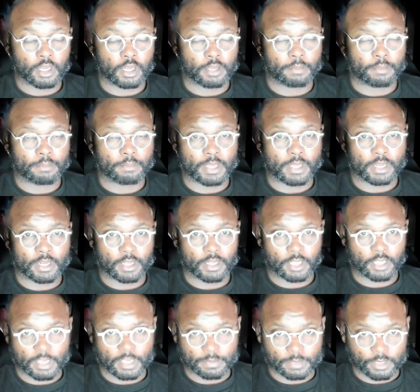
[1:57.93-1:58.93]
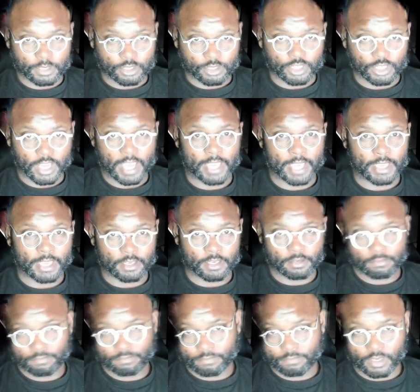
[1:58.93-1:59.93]
Meaning it keeps the
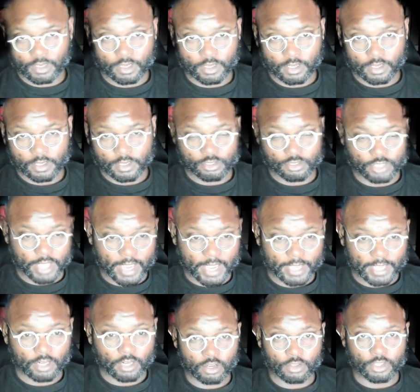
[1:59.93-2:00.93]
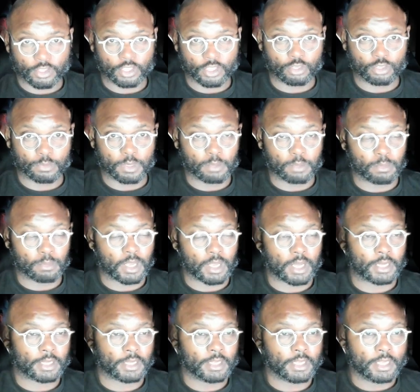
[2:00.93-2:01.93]
jagged the aluminum
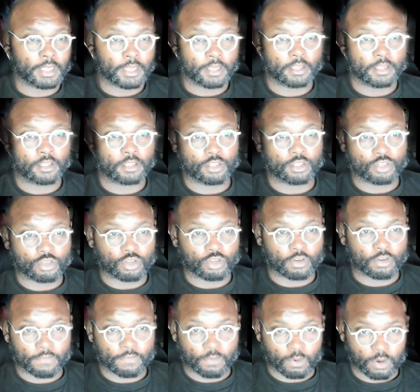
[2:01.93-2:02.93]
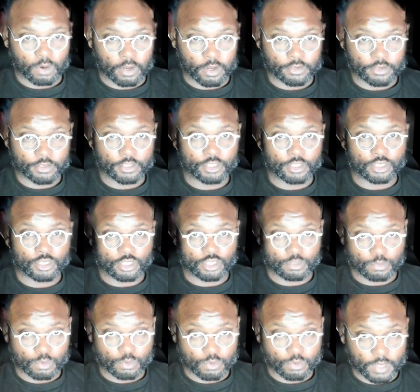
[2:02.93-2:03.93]
block. Then you go to 400 to
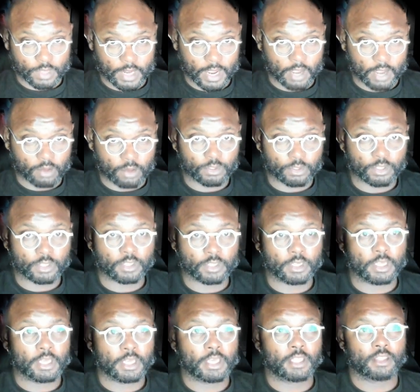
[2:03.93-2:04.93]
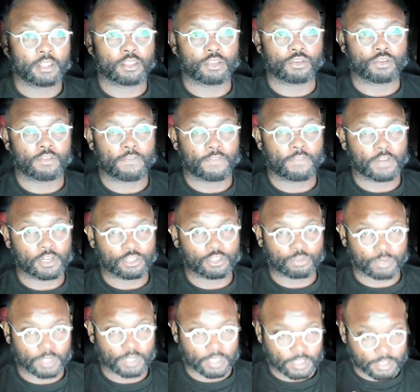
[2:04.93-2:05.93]
smooth it out. Then you
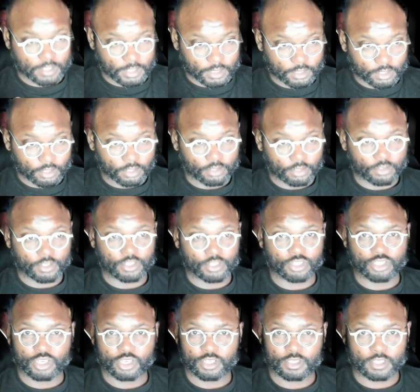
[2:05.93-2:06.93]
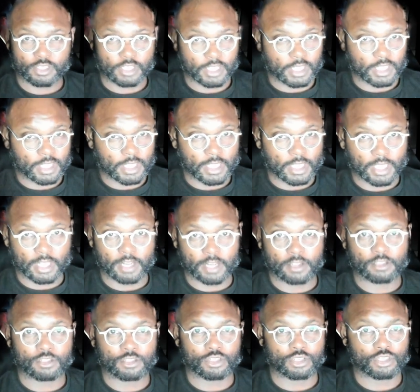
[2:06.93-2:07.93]
finish with the 600 just to get
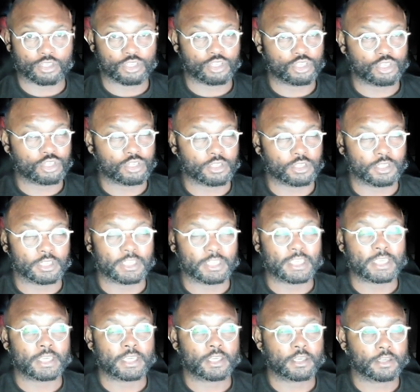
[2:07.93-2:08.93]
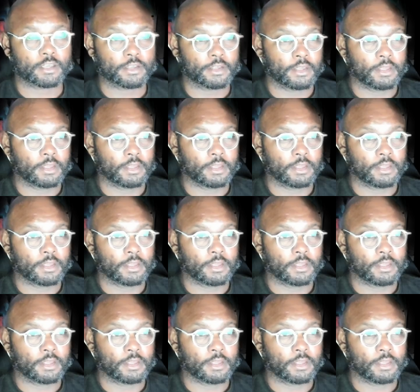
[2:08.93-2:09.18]
it just sleek.